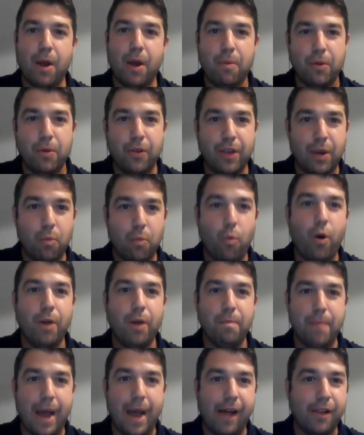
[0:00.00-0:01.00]
We only had
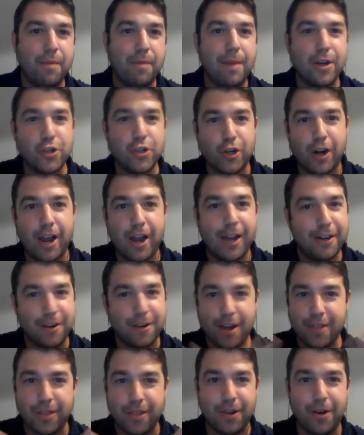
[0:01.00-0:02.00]
one ballot measure on,
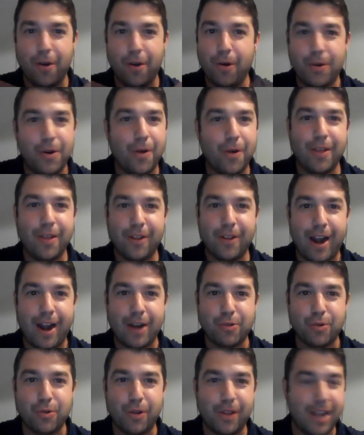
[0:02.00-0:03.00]
no other
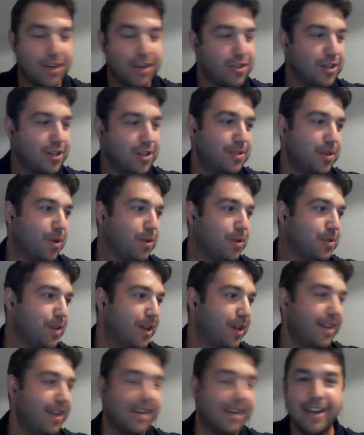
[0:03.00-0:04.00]
actual election. So it was
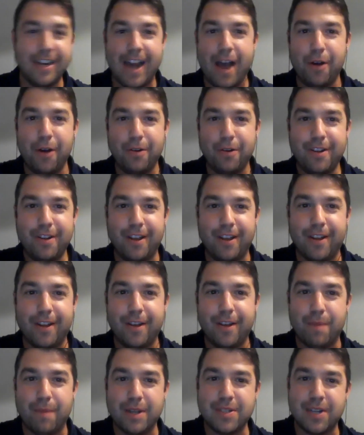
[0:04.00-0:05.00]
in and out
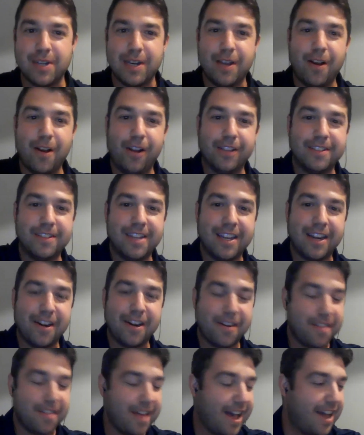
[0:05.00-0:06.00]
of my city hall to take
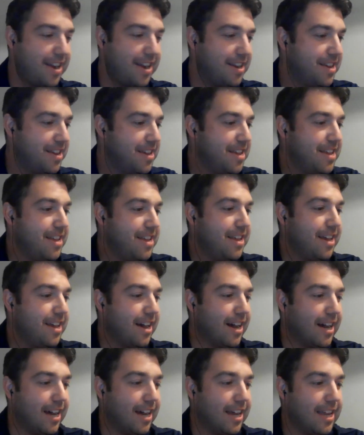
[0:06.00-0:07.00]
care of that.
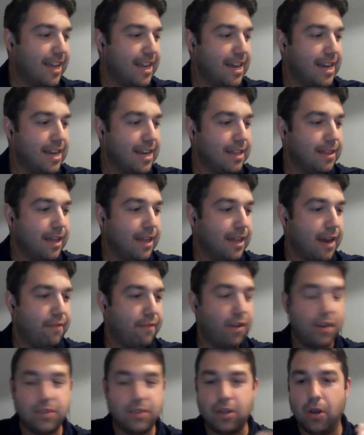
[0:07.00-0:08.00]
And then I've
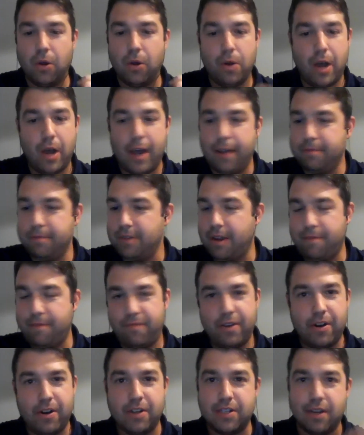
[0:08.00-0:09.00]
also taught
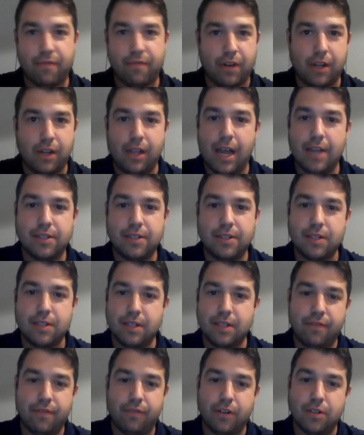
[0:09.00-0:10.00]
various different classes
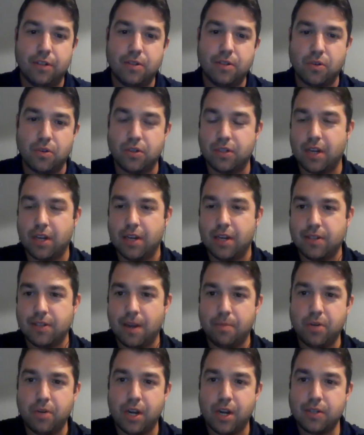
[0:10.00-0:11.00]
in different social studies
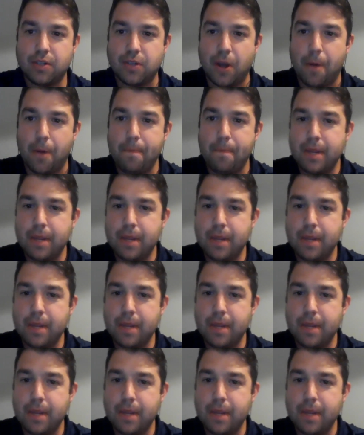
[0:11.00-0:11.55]
subjects. So